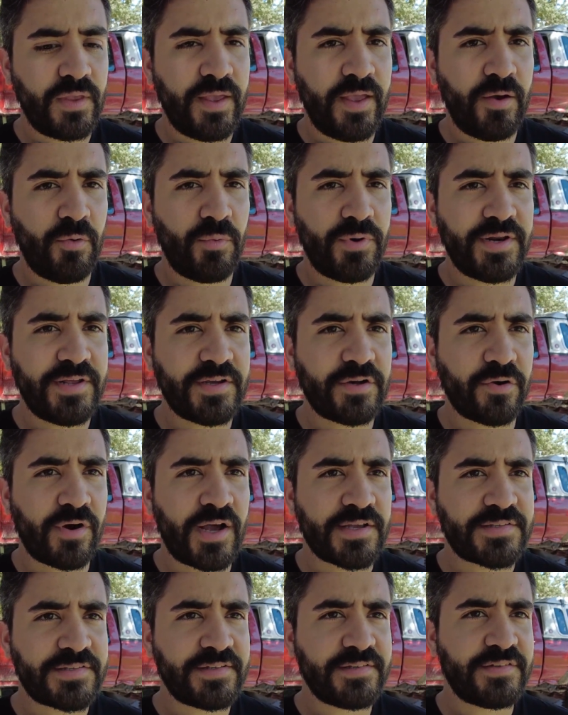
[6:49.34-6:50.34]
and when he
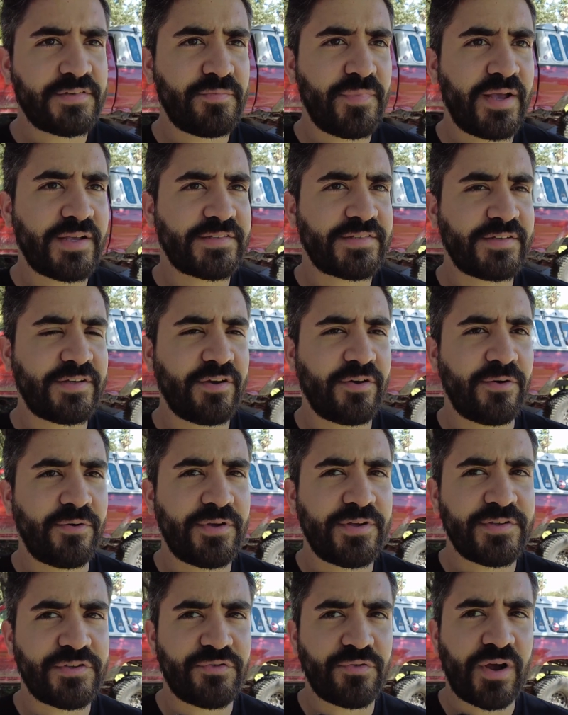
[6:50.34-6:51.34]
crosses into Mexico,
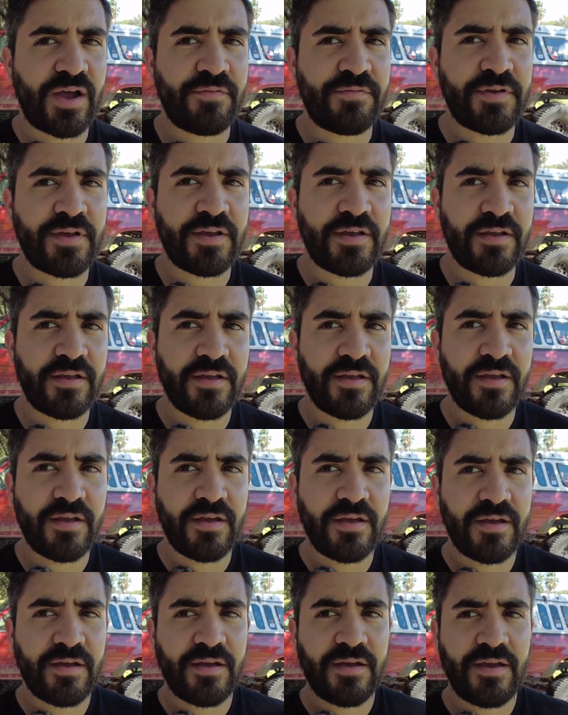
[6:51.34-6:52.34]
he's driving
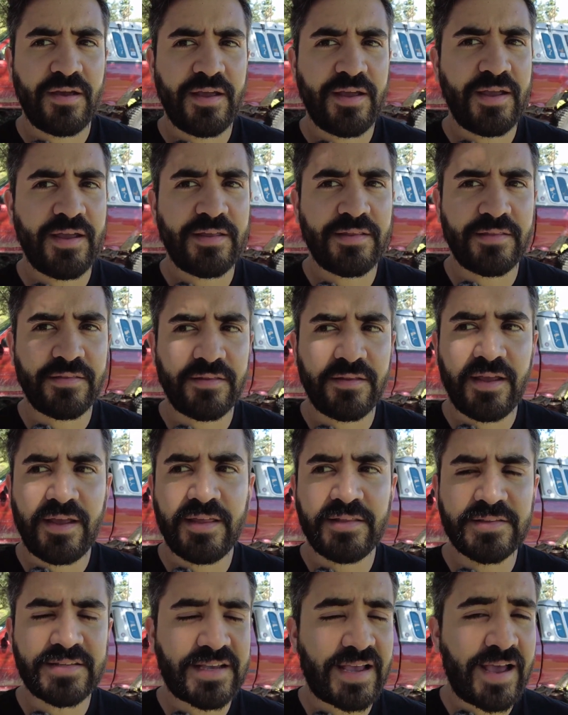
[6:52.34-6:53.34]

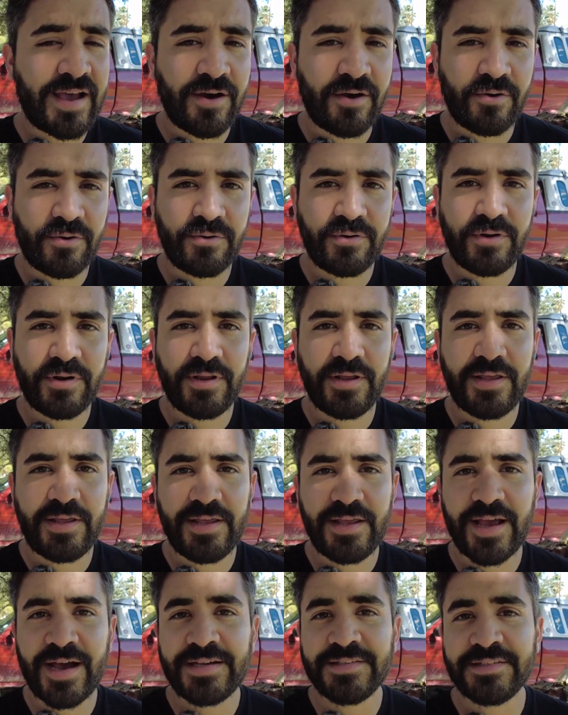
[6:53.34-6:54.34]
in town,
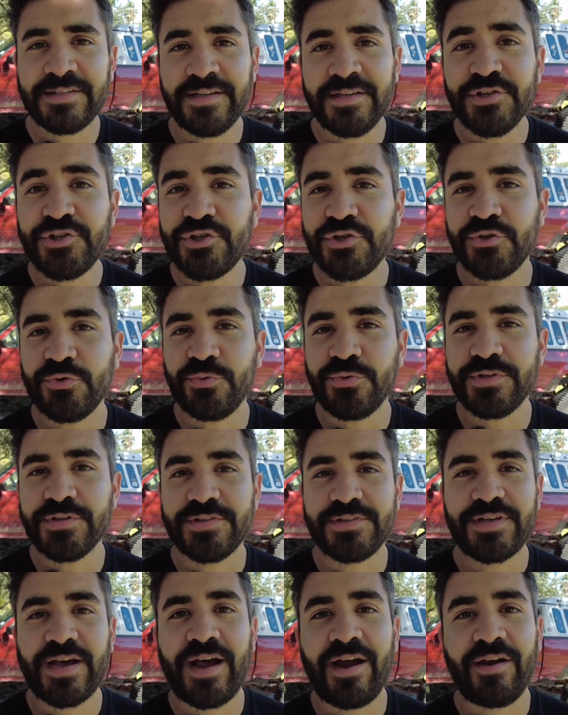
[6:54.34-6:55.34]
he has an issue with
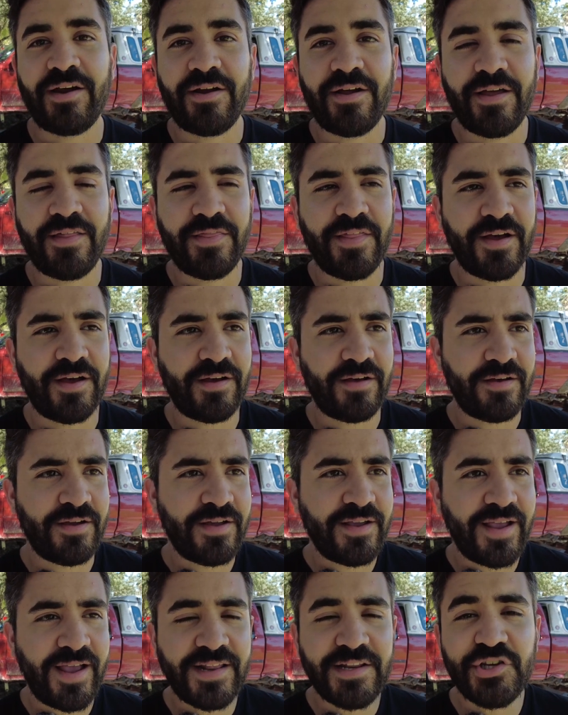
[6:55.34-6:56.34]
his tire.
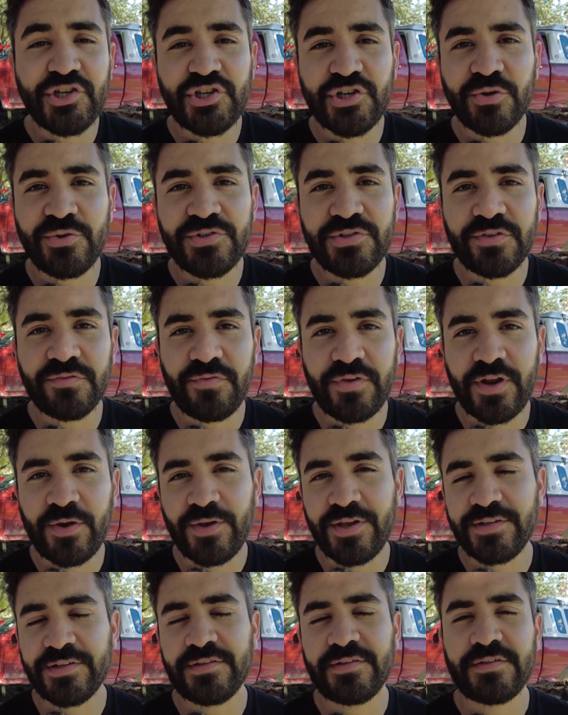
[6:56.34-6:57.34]
And he shows you in the video,
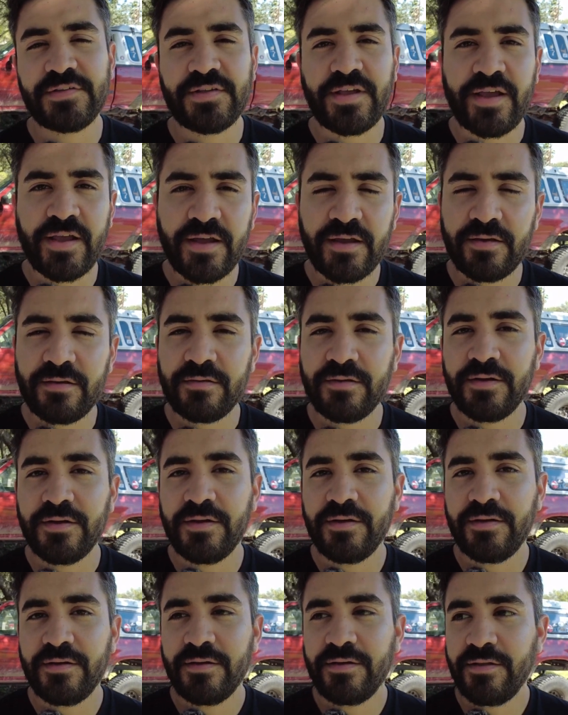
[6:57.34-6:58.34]
he doesn't say
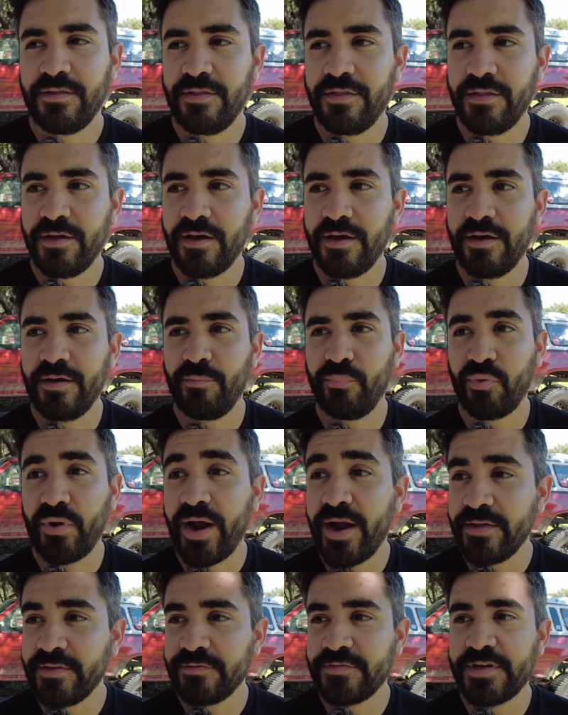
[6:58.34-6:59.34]
the
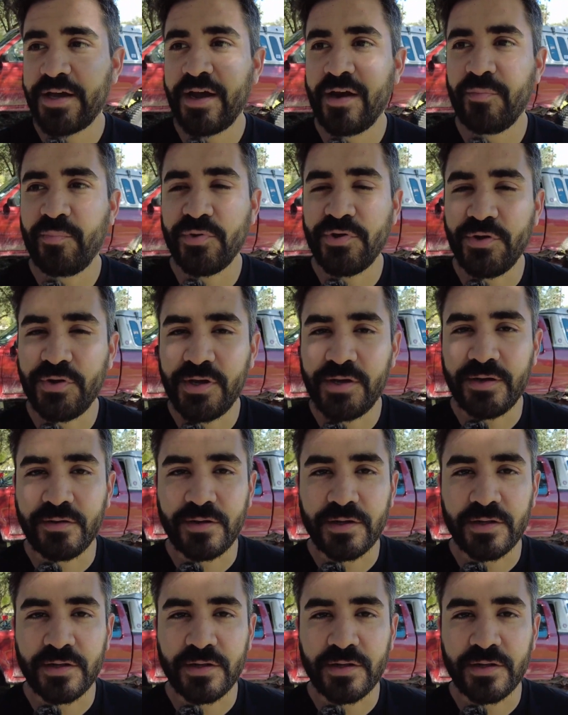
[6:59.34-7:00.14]
brand of the tire, but you can